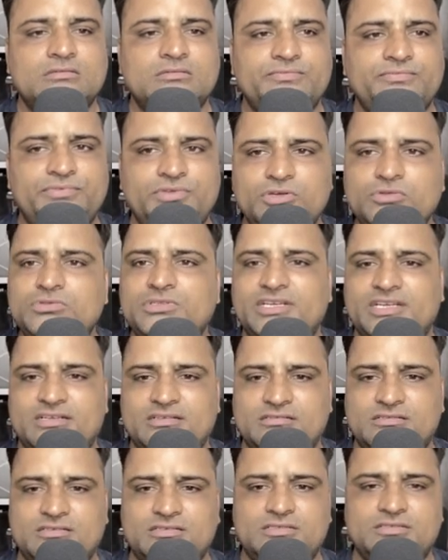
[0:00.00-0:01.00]
few
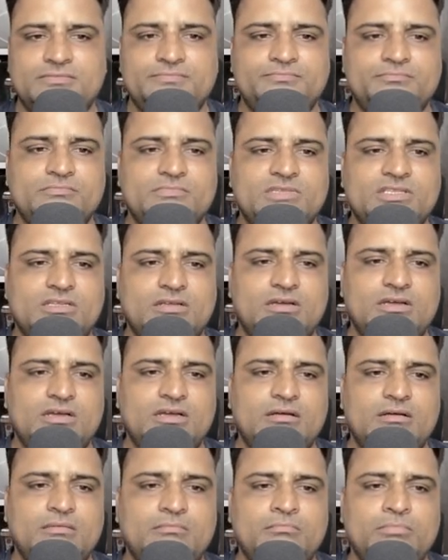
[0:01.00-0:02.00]
things the
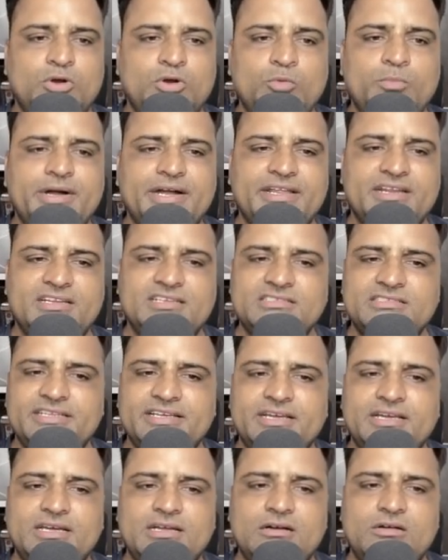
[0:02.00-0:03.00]
blue button is
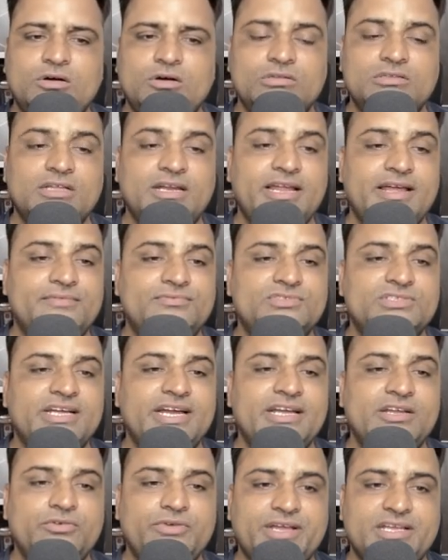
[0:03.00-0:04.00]
there on the left side
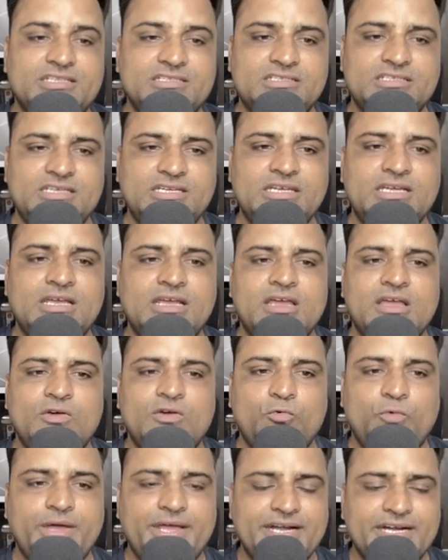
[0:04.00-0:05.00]
you can see
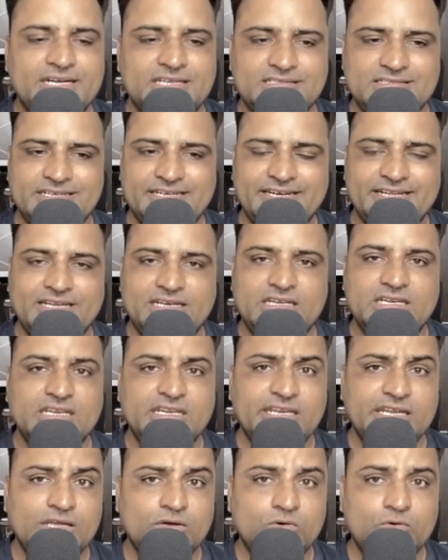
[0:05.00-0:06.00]
where it is written
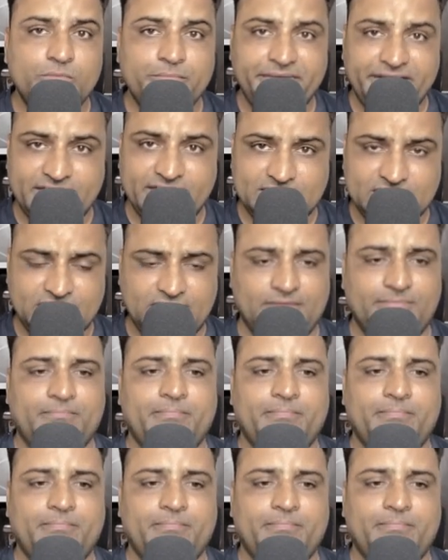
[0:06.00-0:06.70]
new meeting